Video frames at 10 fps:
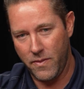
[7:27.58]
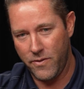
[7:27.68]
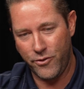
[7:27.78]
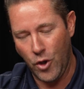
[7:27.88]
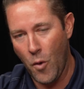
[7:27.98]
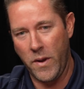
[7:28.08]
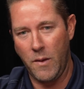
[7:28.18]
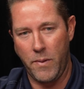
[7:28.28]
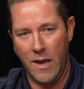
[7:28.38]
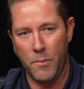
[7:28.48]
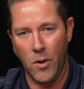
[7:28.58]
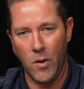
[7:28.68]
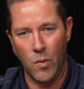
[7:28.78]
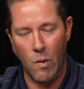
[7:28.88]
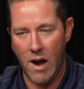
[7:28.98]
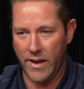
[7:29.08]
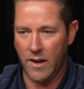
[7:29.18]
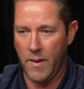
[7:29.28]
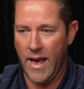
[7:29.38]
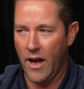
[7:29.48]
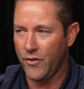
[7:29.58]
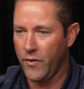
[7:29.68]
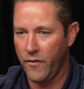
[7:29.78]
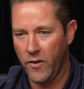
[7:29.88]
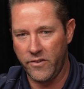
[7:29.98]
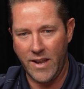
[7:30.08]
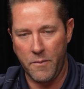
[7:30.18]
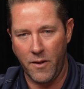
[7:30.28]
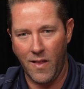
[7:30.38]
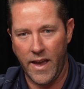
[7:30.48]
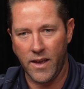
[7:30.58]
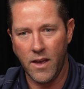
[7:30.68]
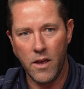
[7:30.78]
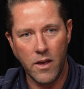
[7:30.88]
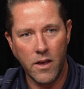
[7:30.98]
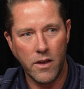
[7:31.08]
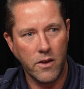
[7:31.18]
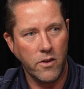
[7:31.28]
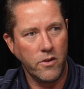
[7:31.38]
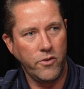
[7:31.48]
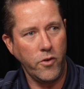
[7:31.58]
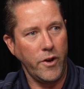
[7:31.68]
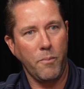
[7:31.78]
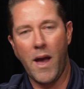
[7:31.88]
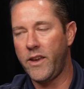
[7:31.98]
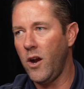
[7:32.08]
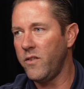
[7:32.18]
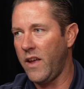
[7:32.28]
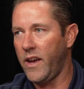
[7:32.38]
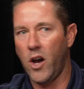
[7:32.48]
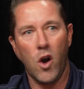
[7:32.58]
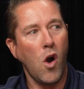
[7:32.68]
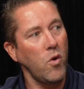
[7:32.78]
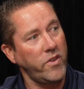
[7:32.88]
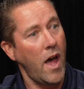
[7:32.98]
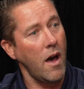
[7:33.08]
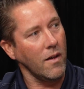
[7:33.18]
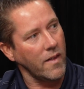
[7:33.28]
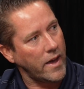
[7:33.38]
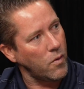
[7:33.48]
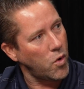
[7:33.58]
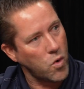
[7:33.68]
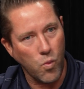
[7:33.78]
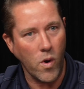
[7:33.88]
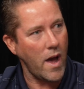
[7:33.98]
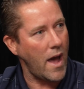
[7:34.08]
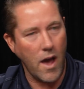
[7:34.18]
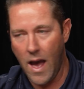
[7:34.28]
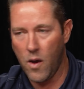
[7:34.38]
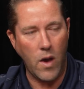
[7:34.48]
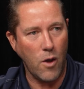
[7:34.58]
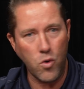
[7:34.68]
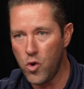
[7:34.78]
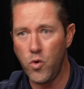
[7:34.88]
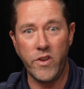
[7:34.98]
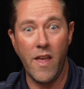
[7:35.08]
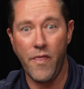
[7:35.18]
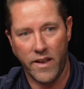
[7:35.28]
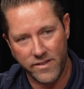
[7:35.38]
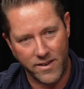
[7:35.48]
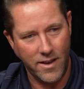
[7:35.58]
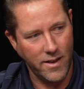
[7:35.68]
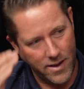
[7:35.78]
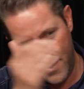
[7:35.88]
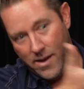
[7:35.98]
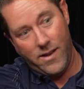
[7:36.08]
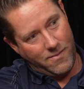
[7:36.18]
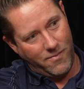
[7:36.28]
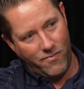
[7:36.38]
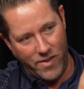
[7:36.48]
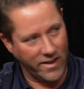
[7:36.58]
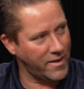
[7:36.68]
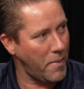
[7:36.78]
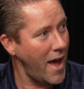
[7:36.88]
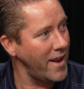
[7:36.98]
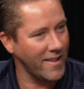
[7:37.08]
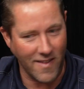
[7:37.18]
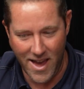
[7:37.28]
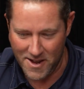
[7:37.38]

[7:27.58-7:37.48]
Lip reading: so many people walk into my house for the first time and they're like, dude, your backyard's like a hotel. Like who did this? Thanks to Patty. Like,